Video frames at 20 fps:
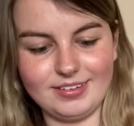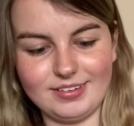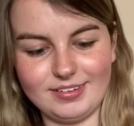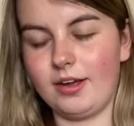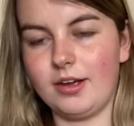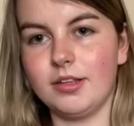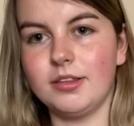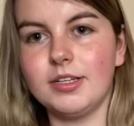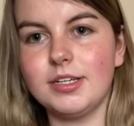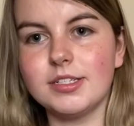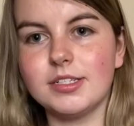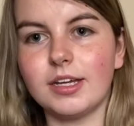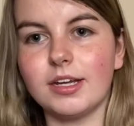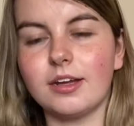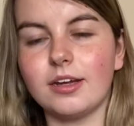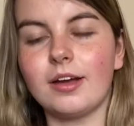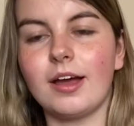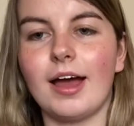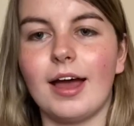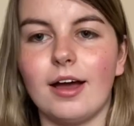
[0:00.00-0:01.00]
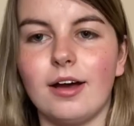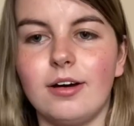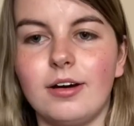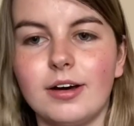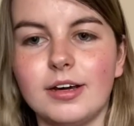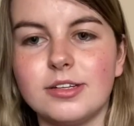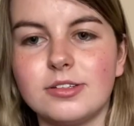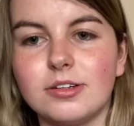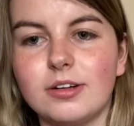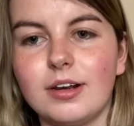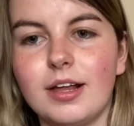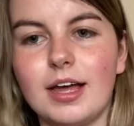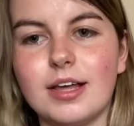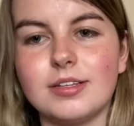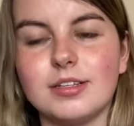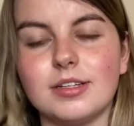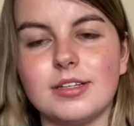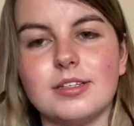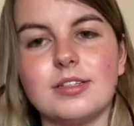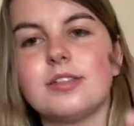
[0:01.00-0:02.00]
Got these like cat eye
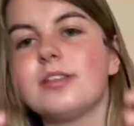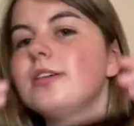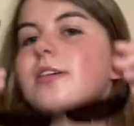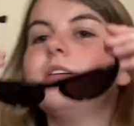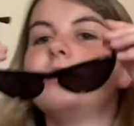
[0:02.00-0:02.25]
sunglasses.